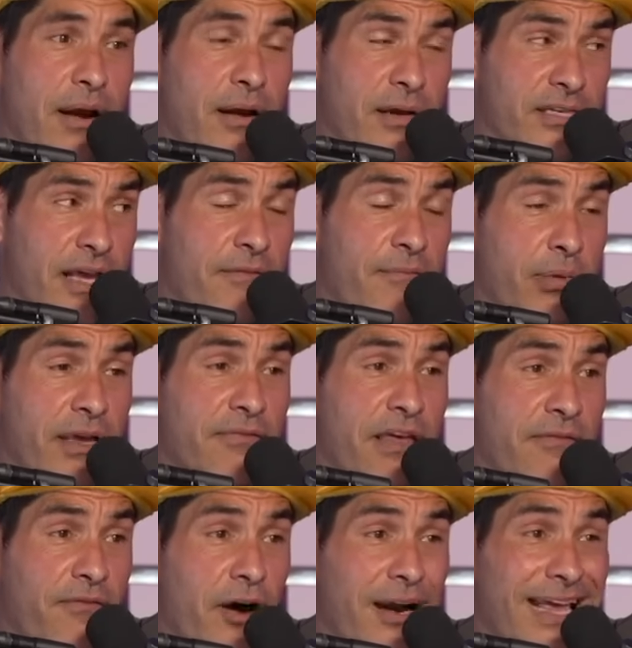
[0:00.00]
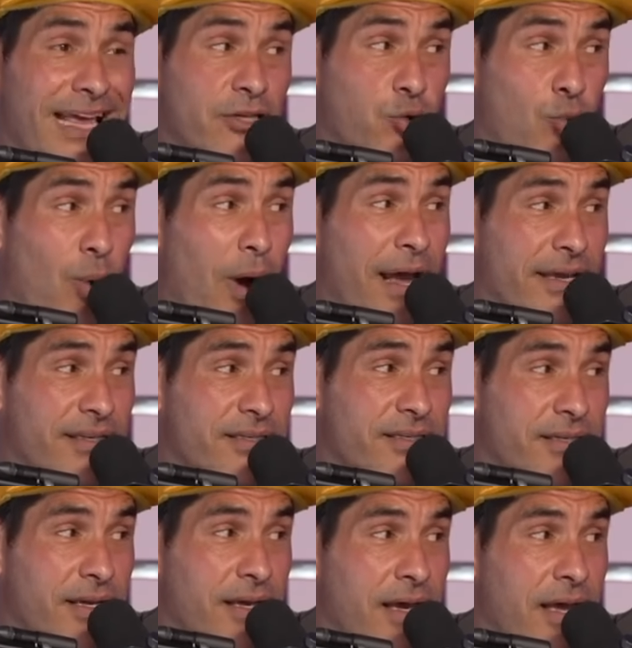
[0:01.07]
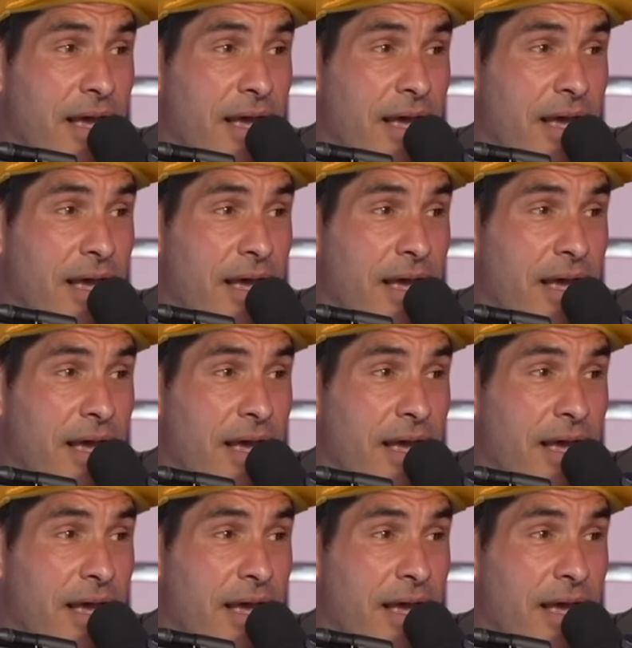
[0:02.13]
made it because I believe they fought again twice.